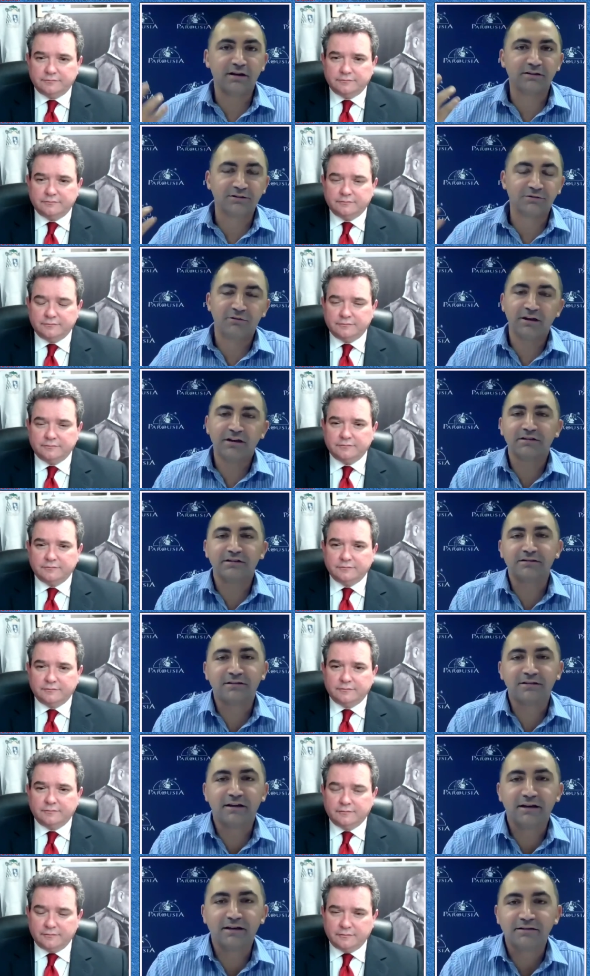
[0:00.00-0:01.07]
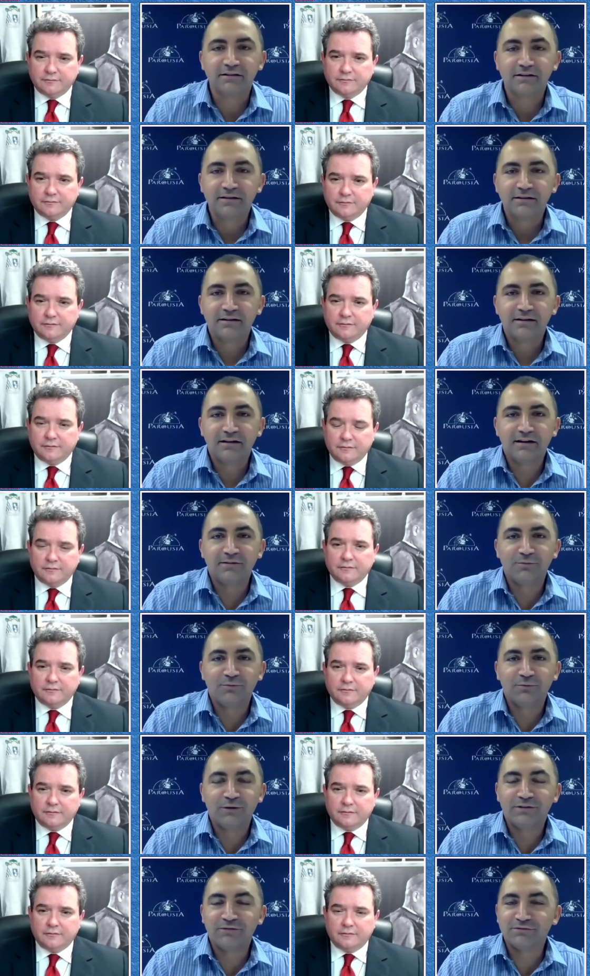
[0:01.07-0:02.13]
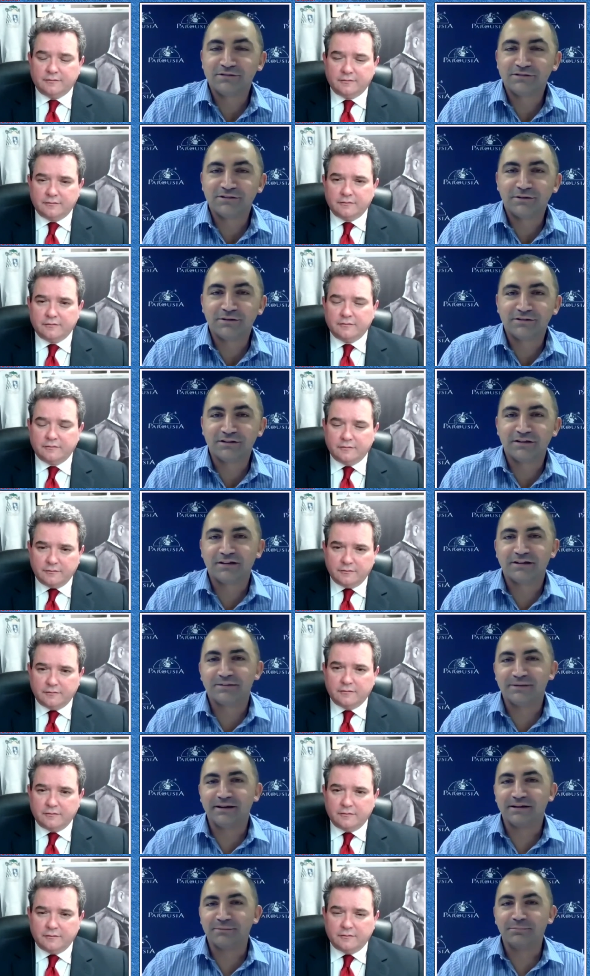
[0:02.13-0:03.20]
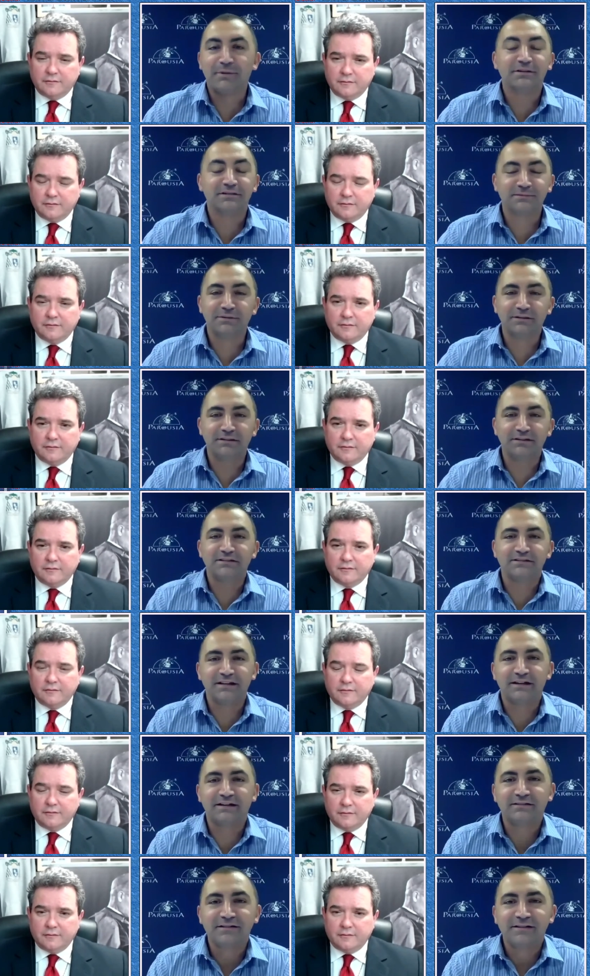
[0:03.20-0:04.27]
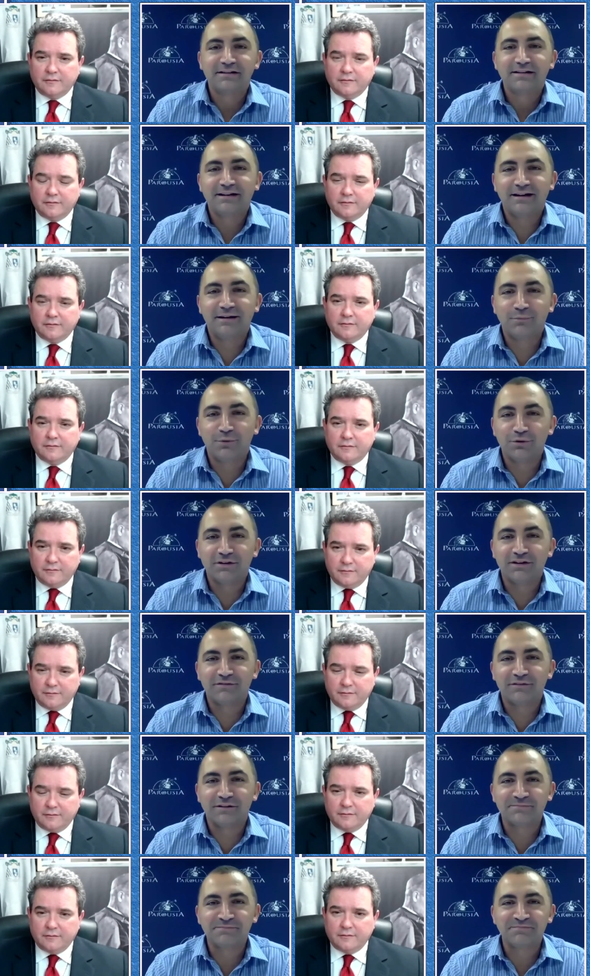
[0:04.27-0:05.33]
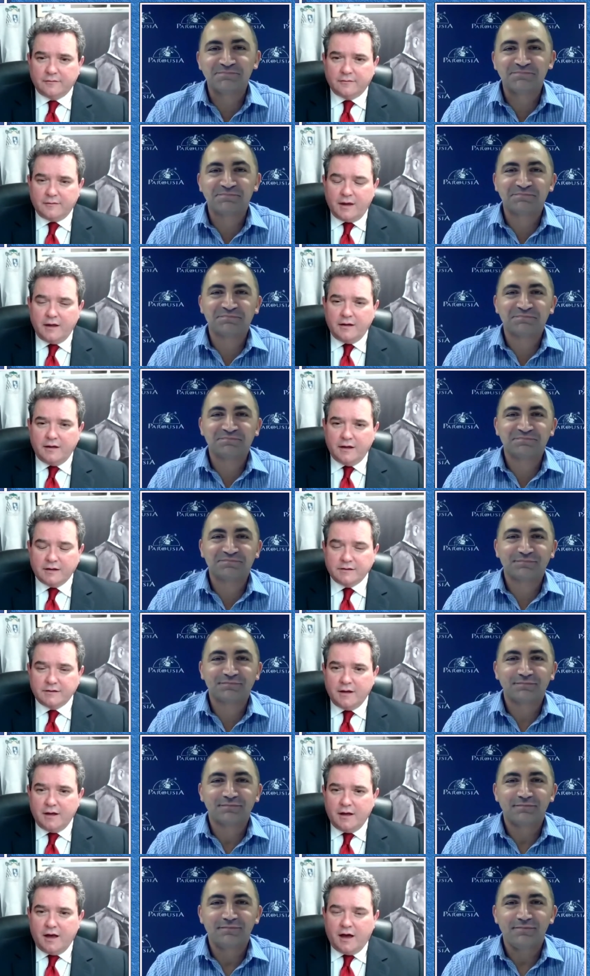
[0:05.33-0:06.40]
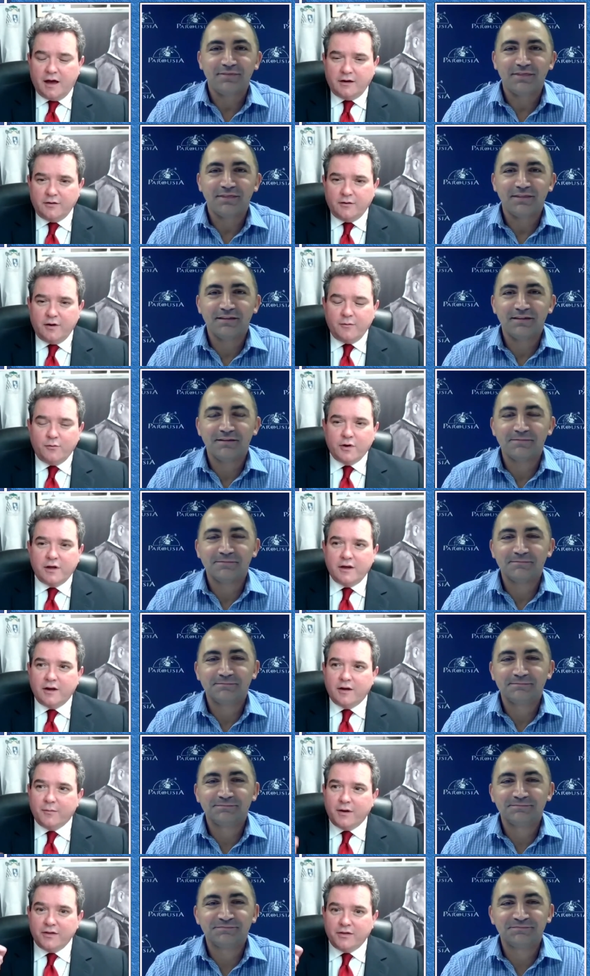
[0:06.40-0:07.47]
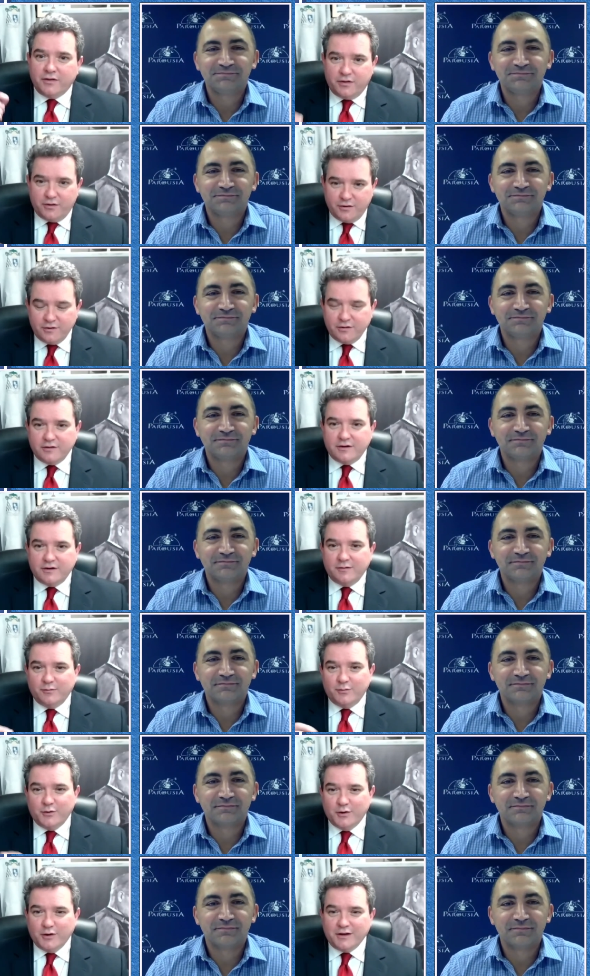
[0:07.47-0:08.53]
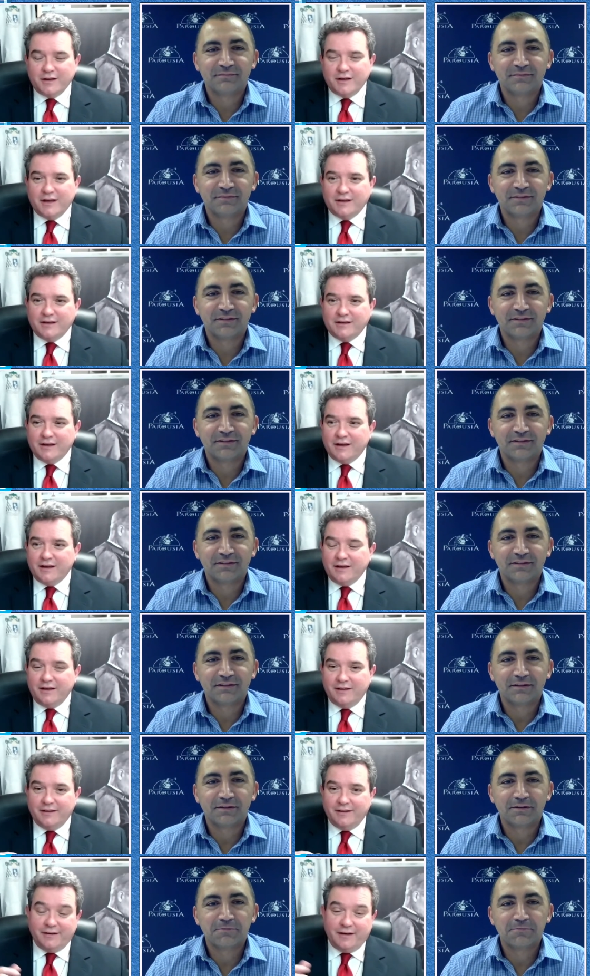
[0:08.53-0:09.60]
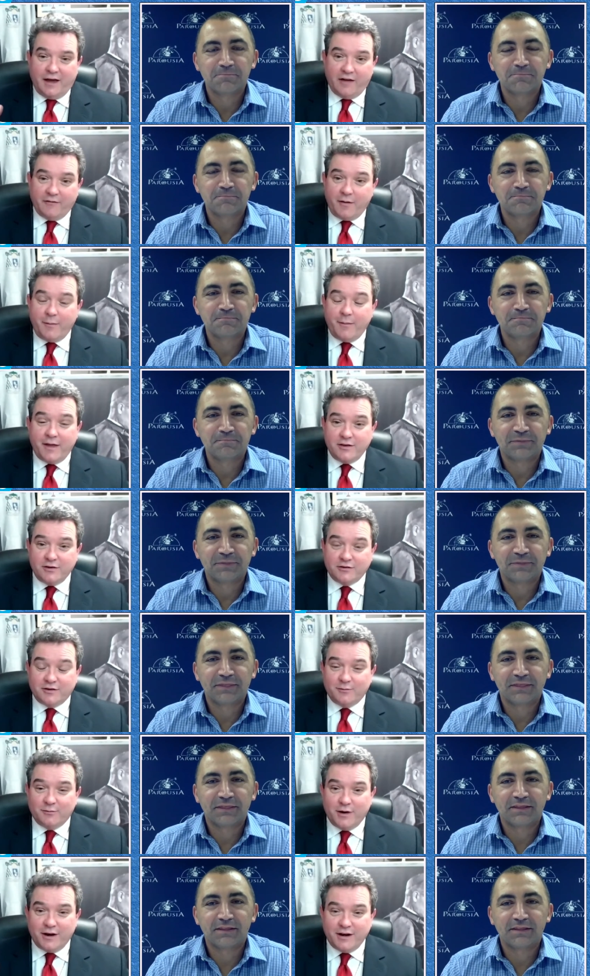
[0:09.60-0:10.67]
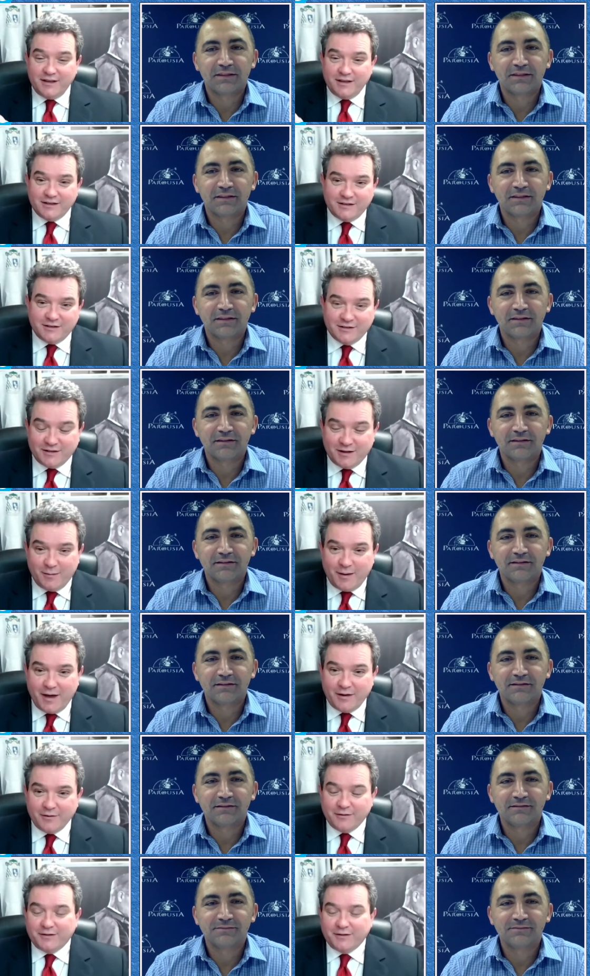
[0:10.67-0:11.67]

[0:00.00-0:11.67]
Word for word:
Speaker 1: to read to today. And we're so excited about the possibilities now more than ever.
Speaker 2: Yes, I know I'm working on my third book, and I have my manuscript ready. It's just a matter of